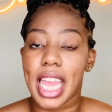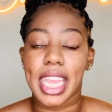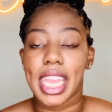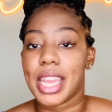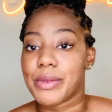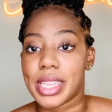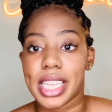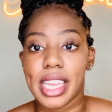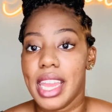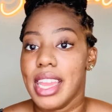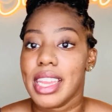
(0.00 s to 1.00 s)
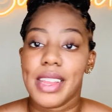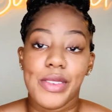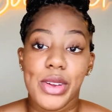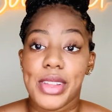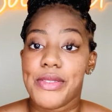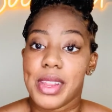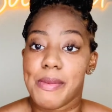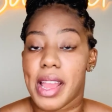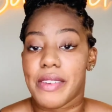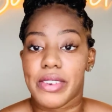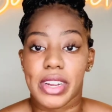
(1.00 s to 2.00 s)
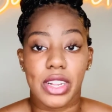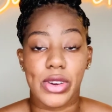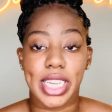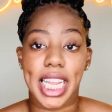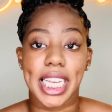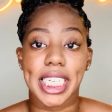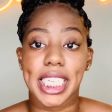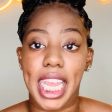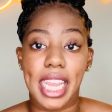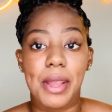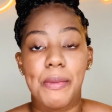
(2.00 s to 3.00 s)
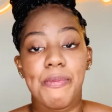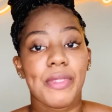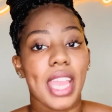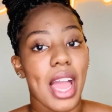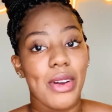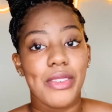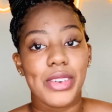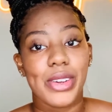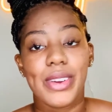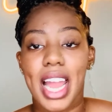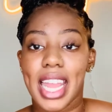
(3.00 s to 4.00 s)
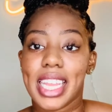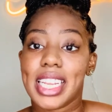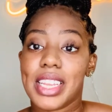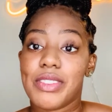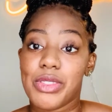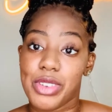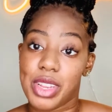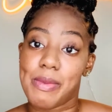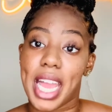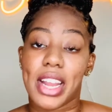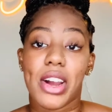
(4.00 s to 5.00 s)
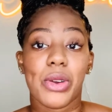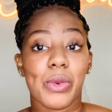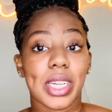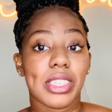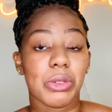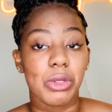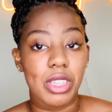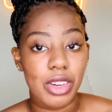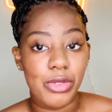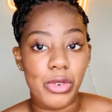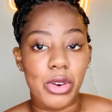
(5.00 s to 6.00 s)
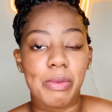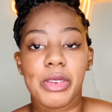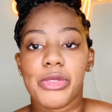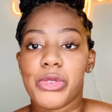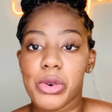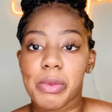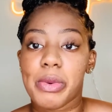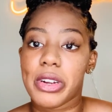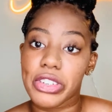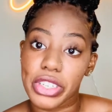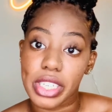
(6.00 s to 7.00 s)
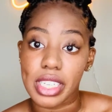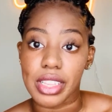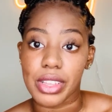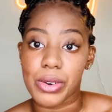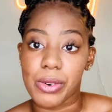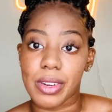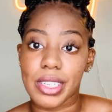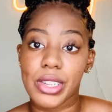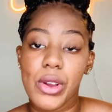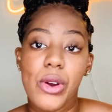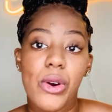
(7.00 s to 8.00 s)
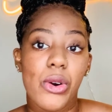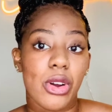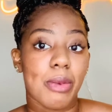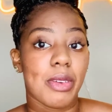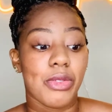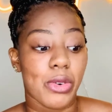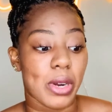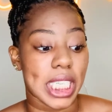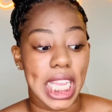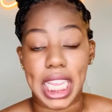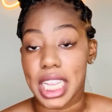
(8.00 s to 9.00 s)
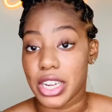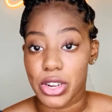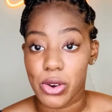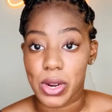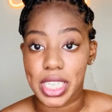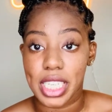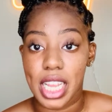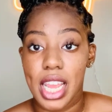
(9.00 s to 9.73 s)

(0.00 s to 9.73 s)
I can't really give you any feedback for a course I didn't take. However, I can give you feedback on what to look for before purchasing the course or before taking a course.